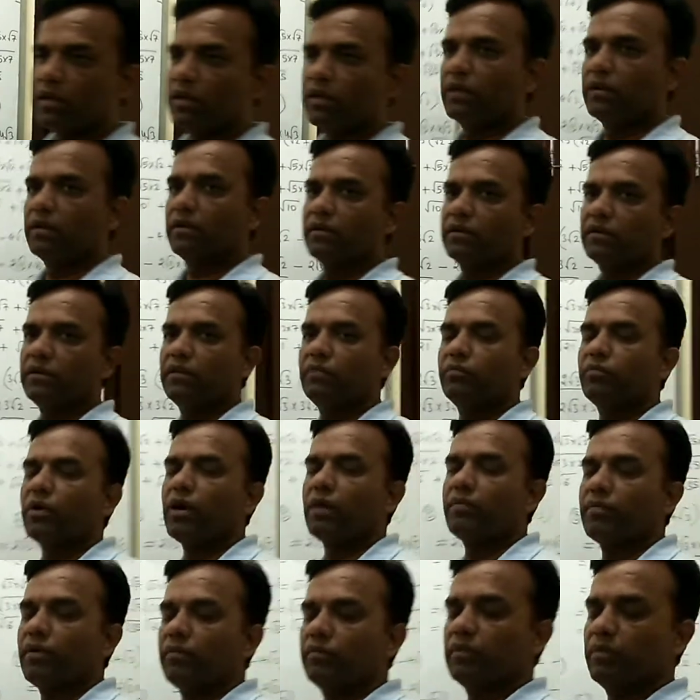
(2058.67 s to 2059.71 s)
here in
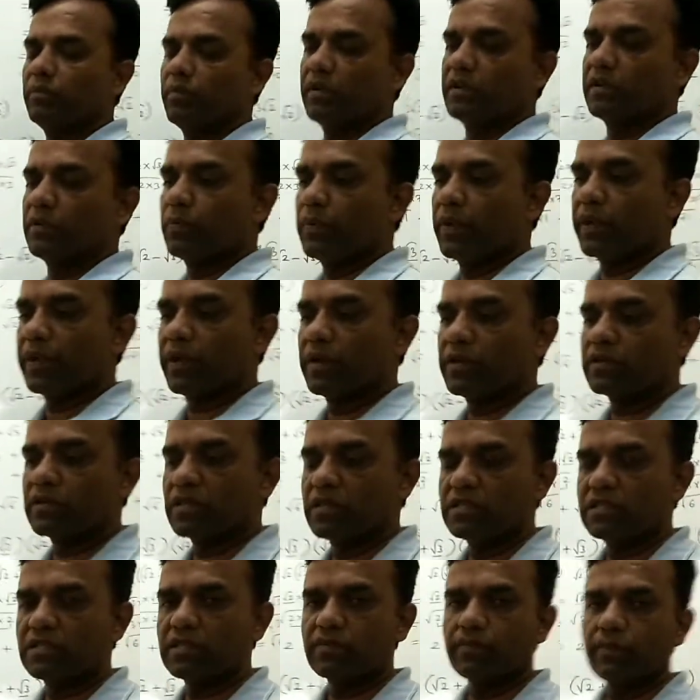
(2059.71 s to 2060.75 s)
form of the
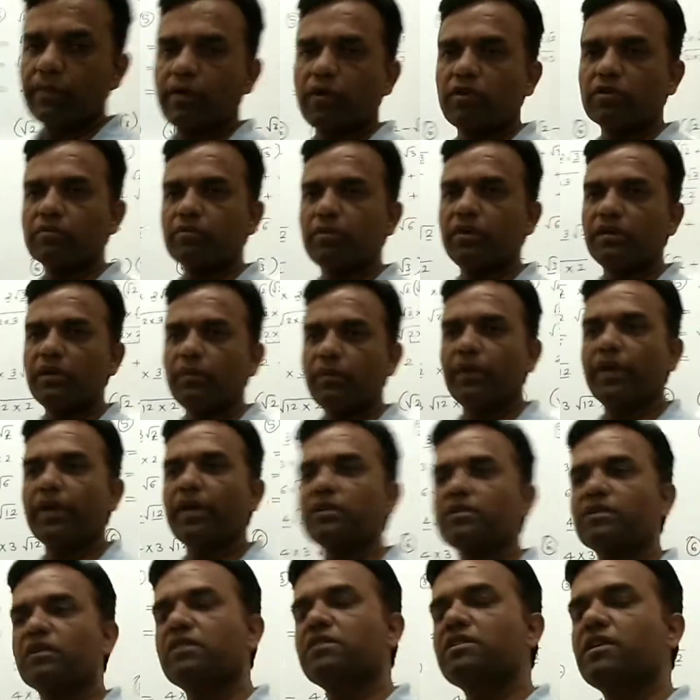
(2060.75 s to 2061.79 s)
multiplications, because
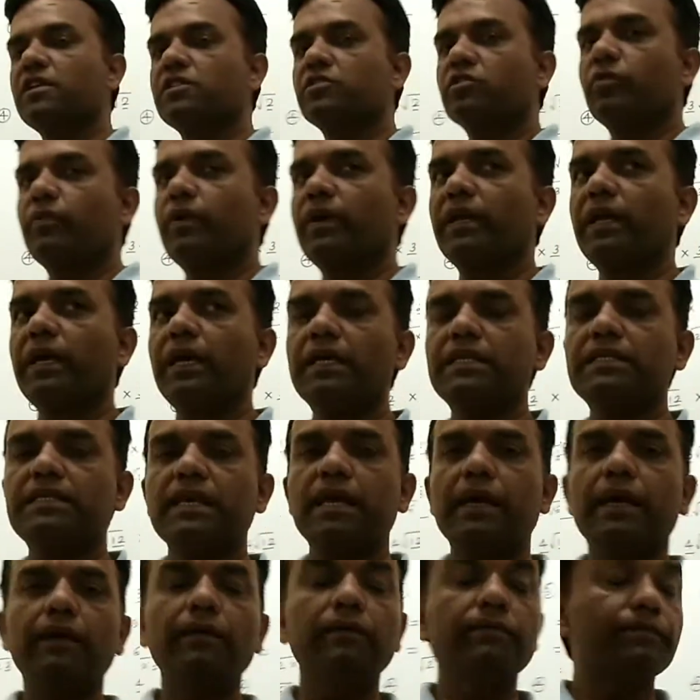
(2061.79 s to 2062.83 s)
multiplication is also very
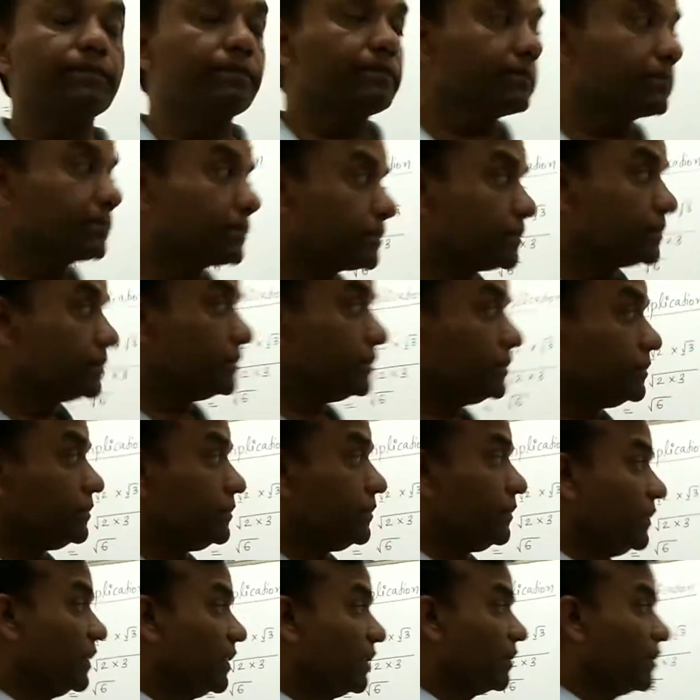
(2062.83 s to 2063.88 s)
easy.
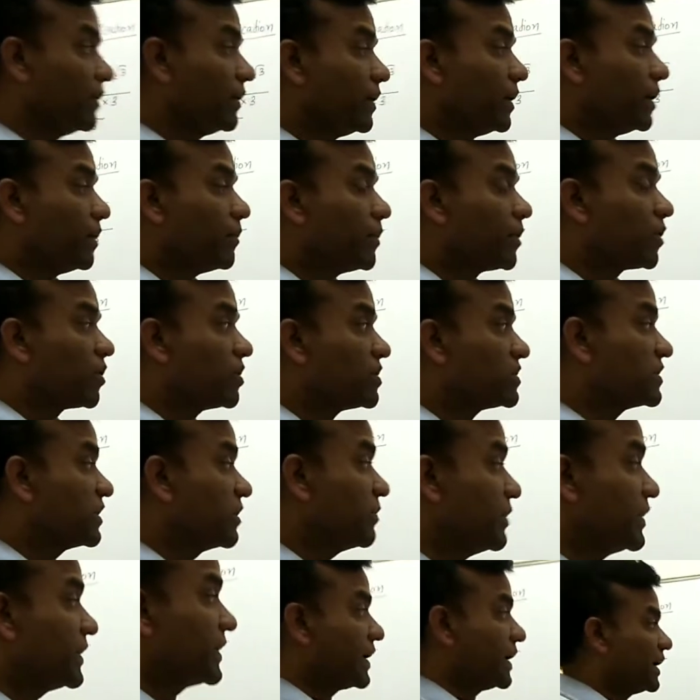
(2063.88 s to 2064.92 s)
Because if
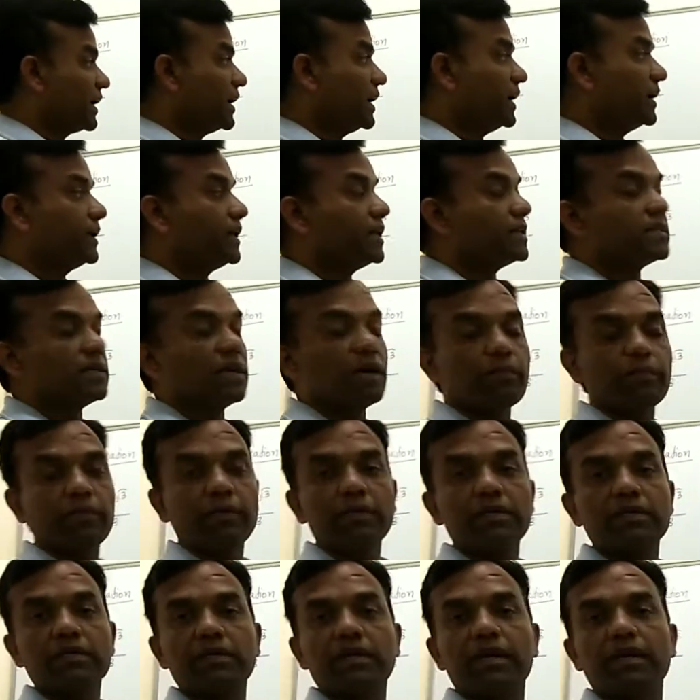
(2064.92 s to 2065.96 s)
you try 8
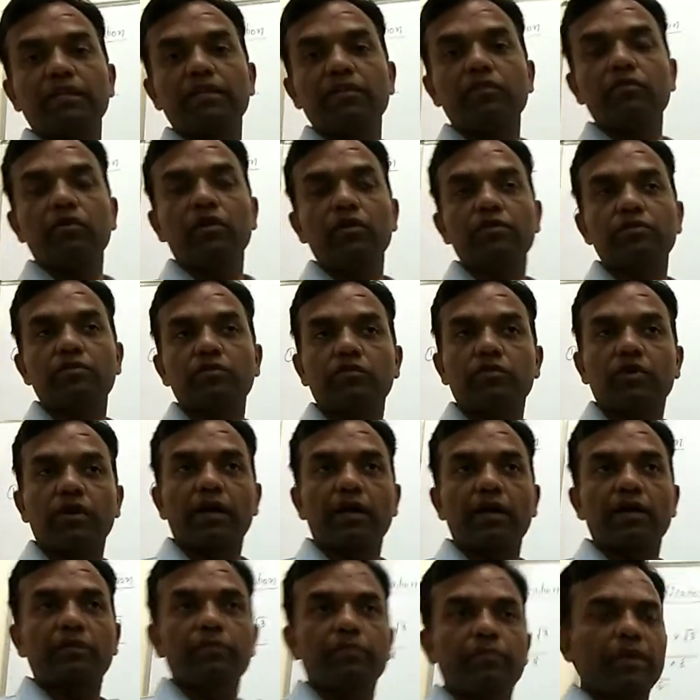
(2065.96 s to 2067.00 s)
examples and you also
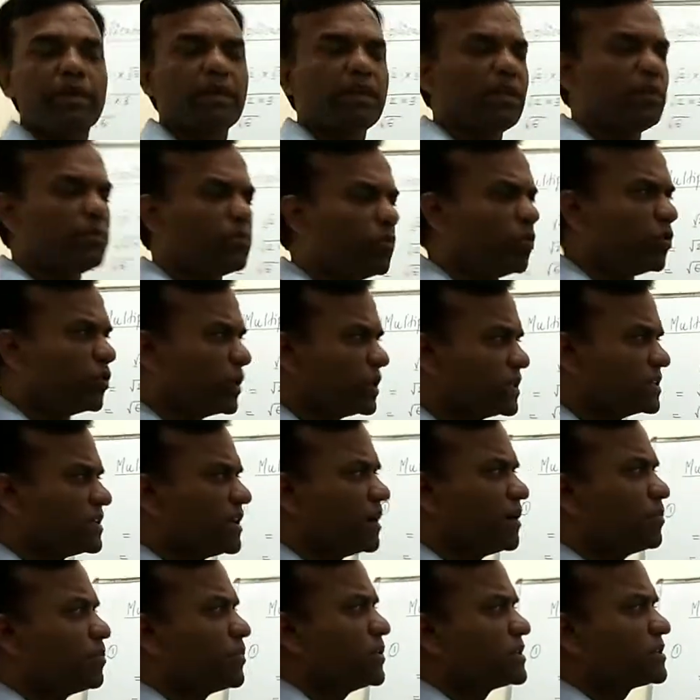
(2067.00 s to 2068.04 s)
try many more
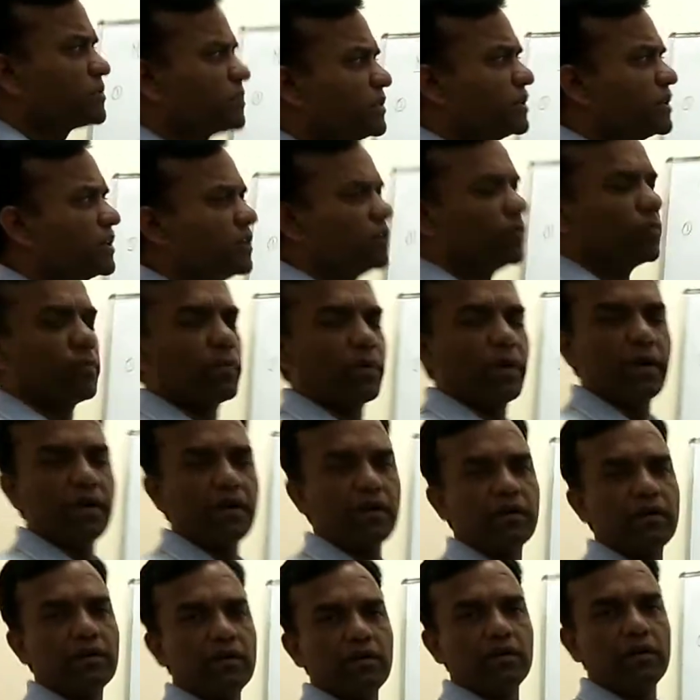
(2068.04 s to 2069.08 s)
examples with the
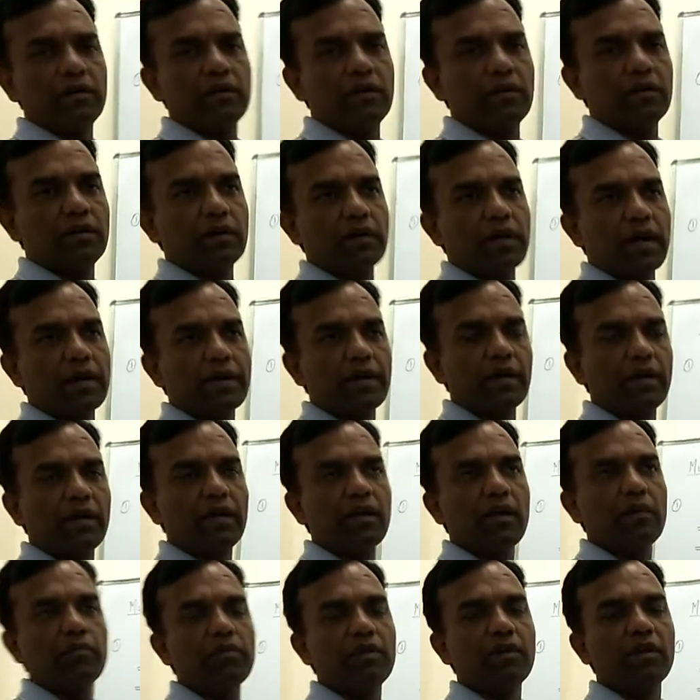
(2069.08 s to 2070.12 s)
different category
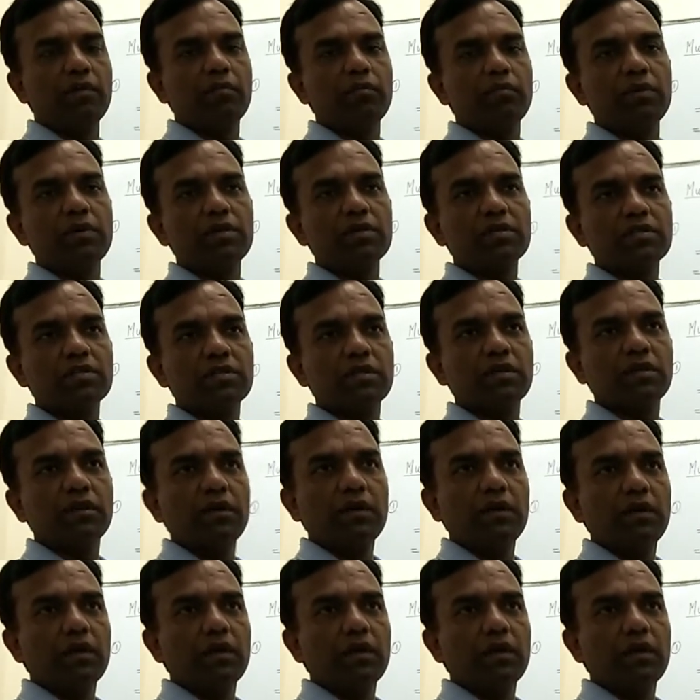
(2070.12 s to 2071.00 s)
of the numbers,